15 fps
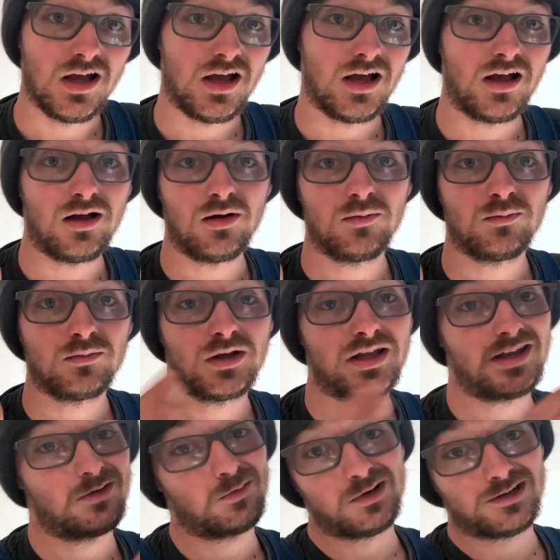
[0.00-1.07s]
And
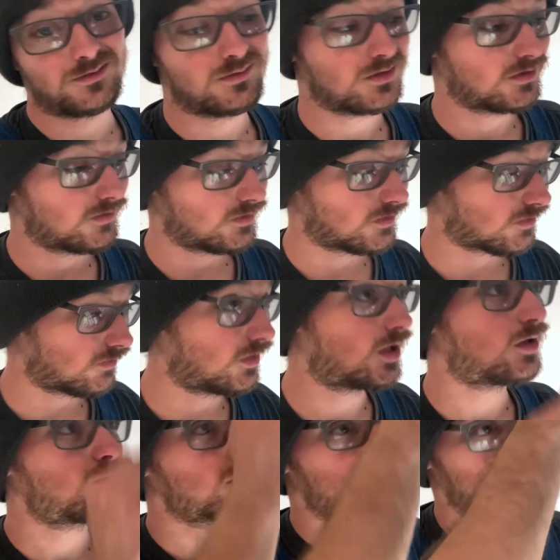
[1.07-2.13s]
it works really
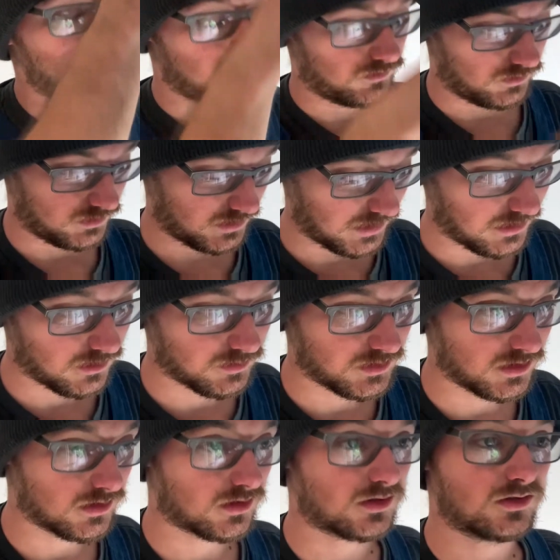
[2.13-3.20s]
well with the different setups
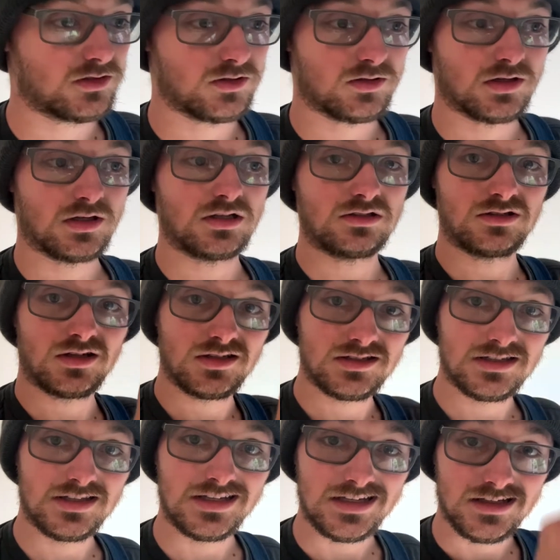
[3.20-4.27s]
here because you can
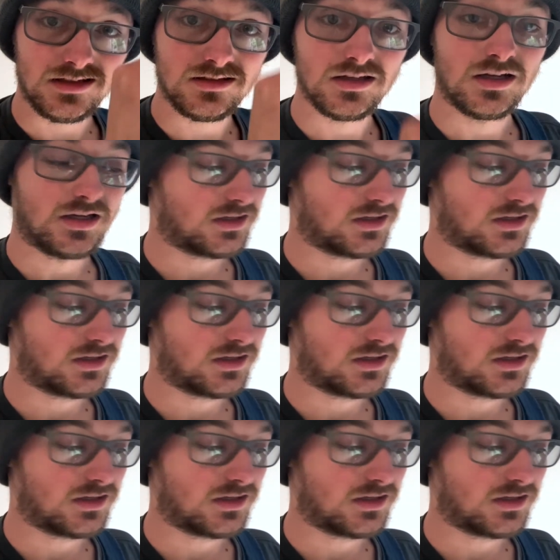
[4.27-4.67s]
adjust these